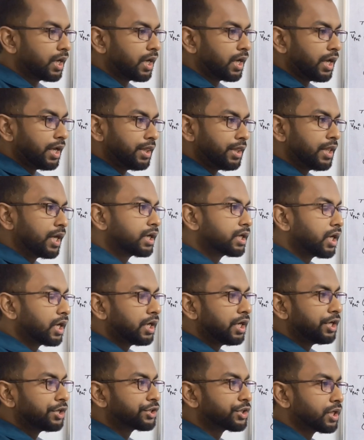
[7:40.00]
In that
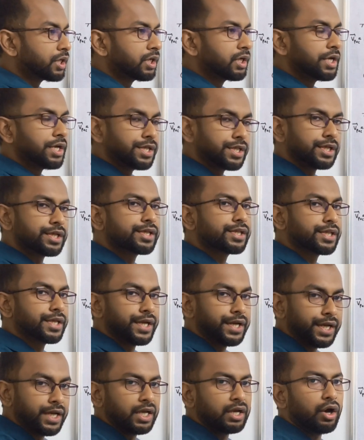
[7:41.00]
condition, is it
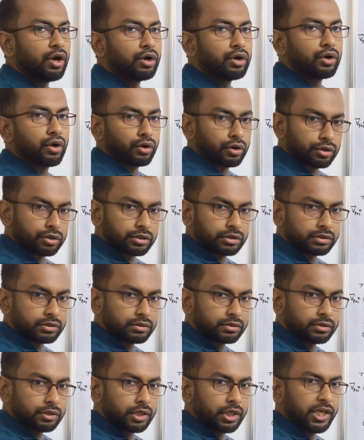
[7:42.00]
skidding or not?
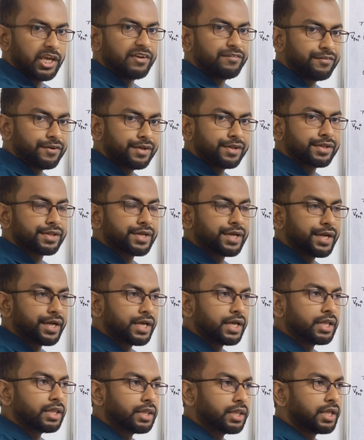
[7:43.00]
If it is
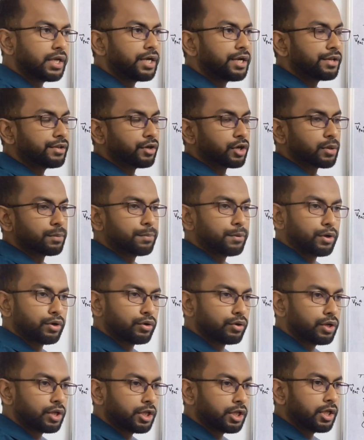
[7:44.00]
skidding, then it is not a pure
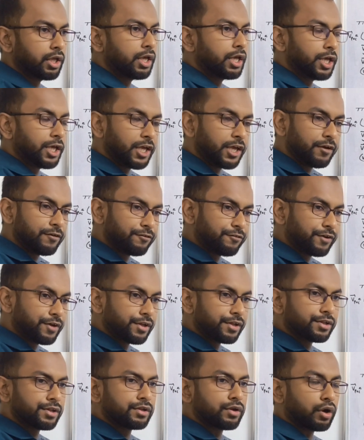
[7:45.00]
rolling. If it
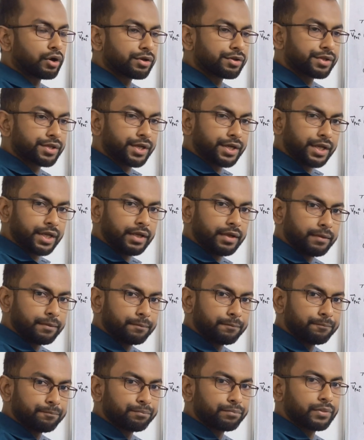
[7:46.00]
is not skidding,
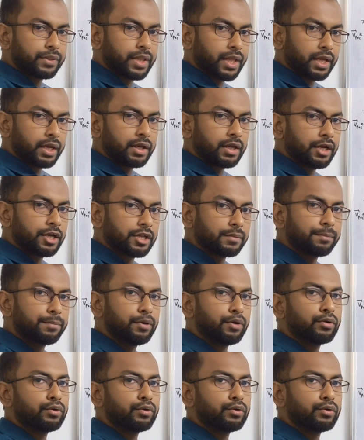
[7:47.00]
then it is a pure